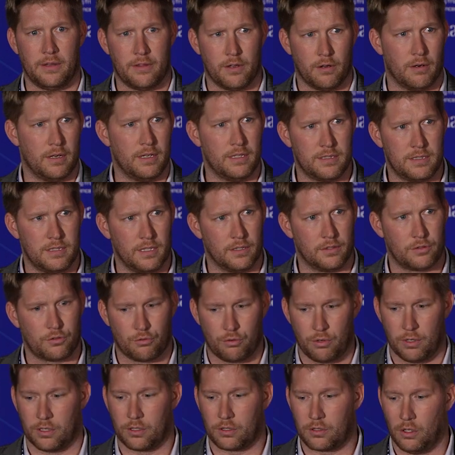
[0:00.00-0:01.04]
there is this
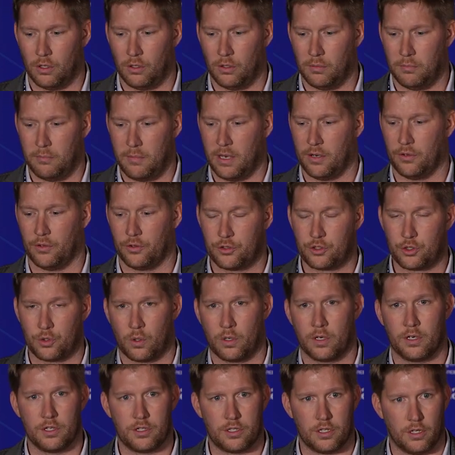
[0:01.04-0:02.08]
critical metal
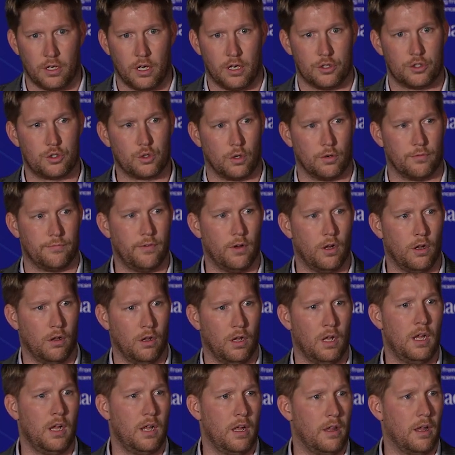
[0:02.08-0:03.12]
shortage and
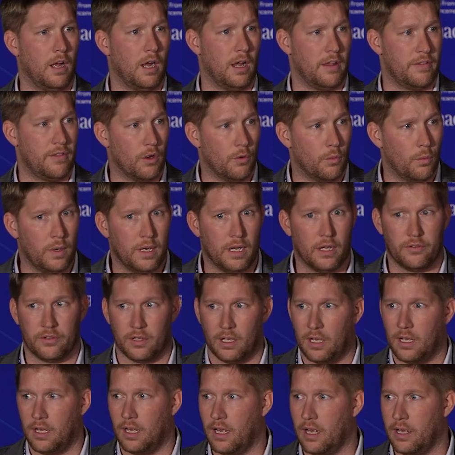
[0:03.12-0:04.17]
shortfall that we as
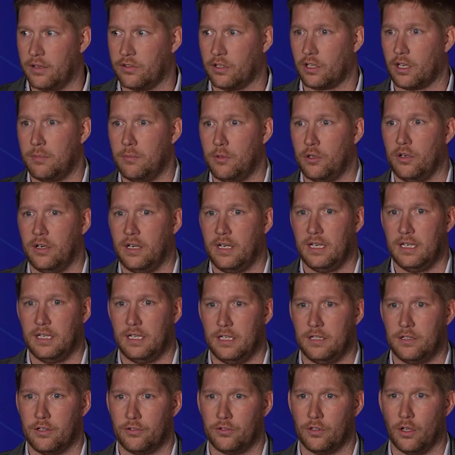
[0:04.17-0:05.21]
a community
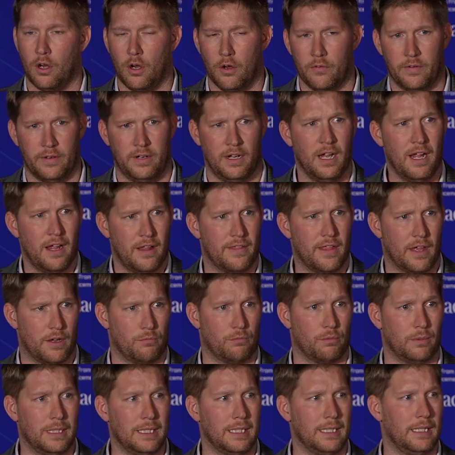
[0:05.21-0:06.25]
need to solve, and
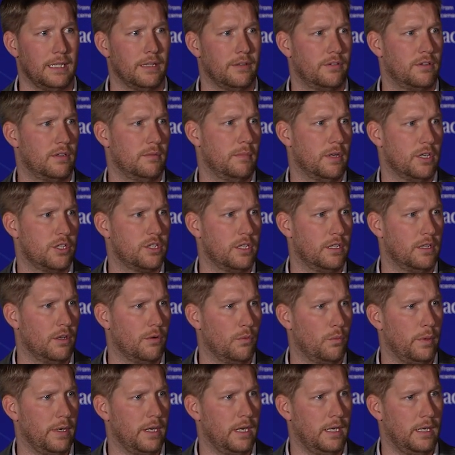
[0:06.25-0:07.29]
that really is the mission
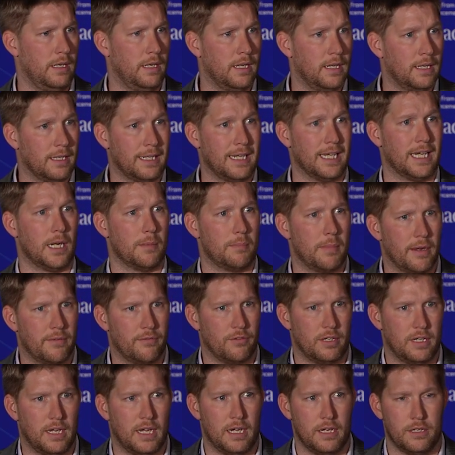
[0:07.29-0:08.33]
that we get up
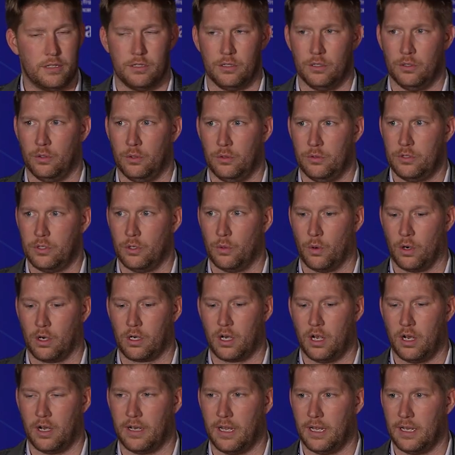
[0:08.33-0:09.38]
every day to
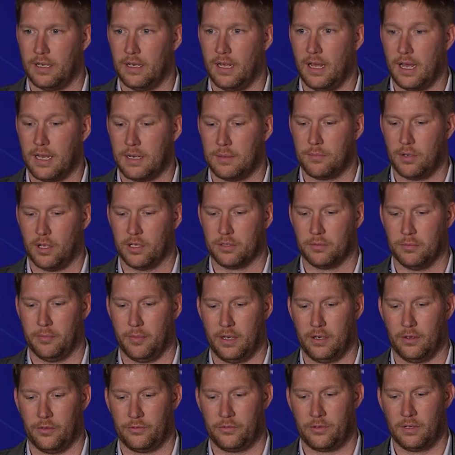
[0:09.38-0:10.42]
work on at Impossible
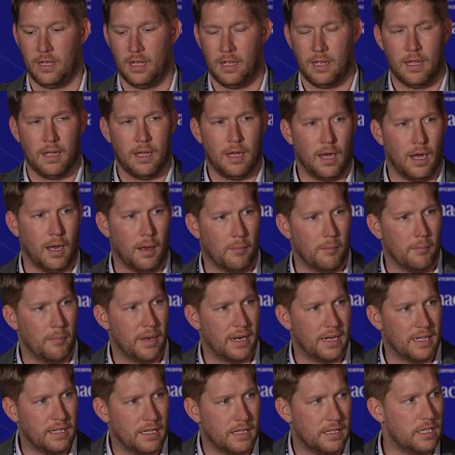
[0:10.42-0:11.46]
Metals.
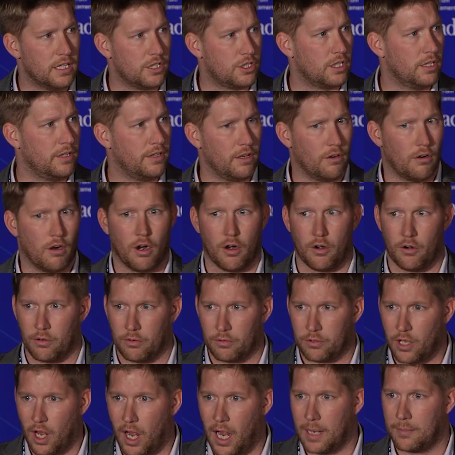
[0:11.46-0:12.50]
But in addition, there are
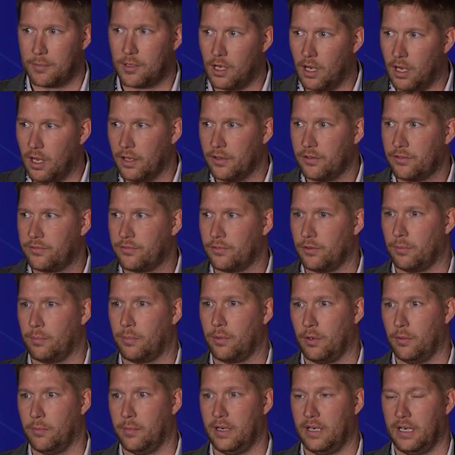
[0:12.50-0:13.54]
time costs for
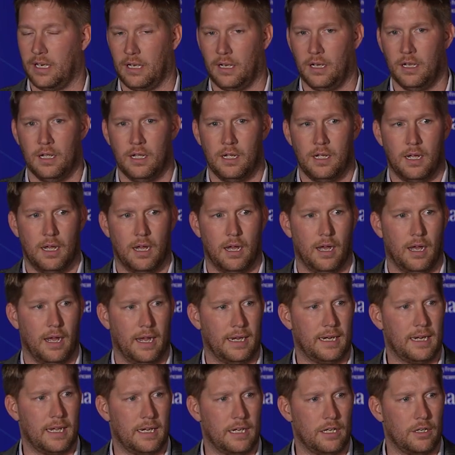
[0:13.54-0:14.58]
permitting
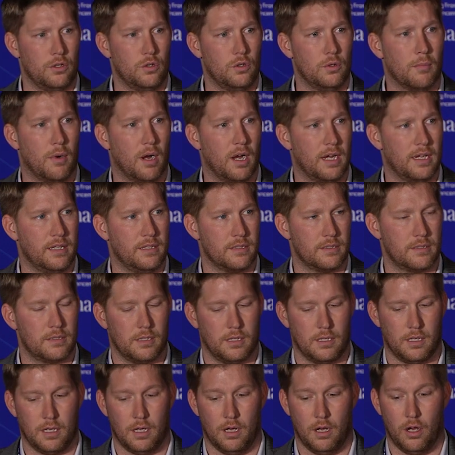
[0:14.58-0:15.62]
and getting new mines
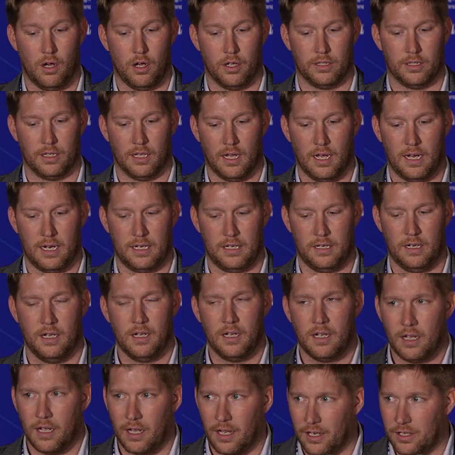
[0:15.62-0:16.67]
online
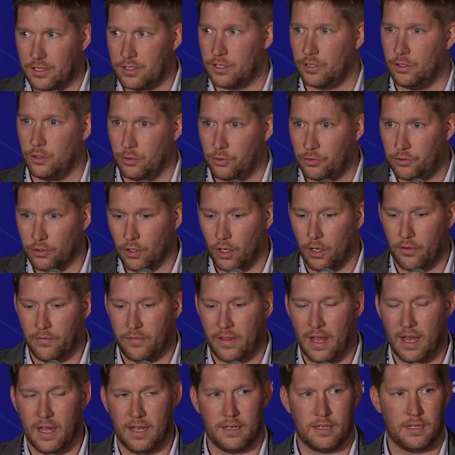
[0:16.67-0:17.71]
to solve
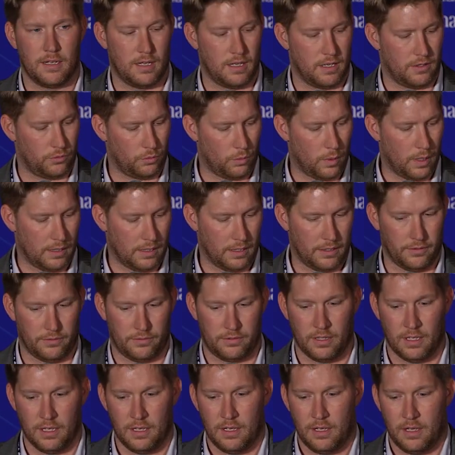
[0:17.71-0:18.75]
that, as well
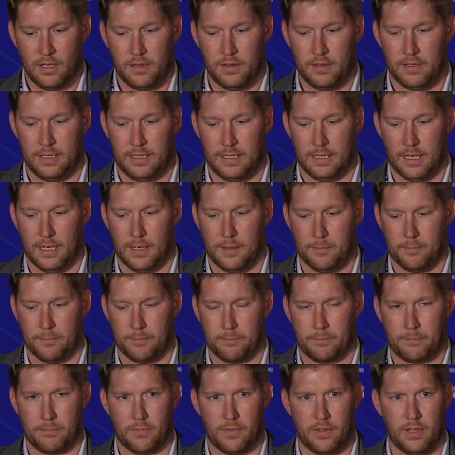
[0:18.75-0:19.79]
as
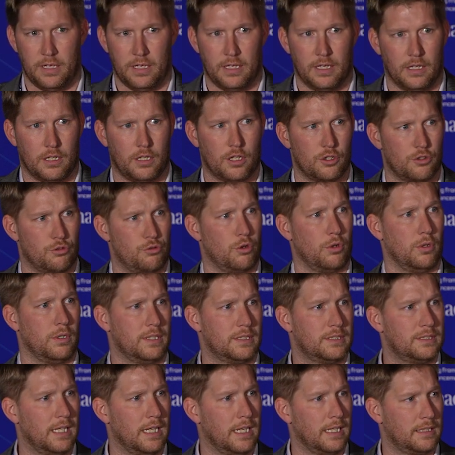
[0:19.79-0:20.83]
the
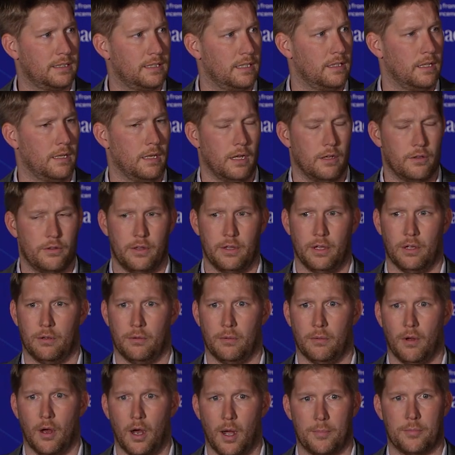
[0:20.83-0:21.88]
controlling stakes and
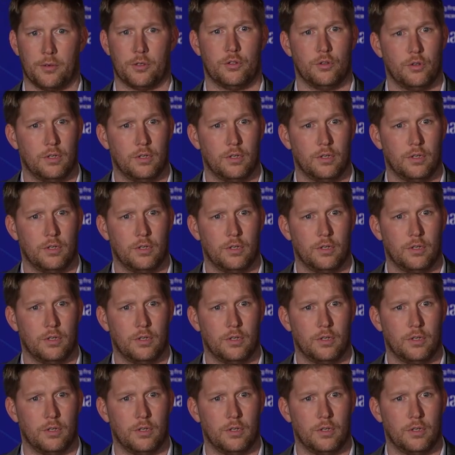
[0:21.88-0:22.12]
the opportunity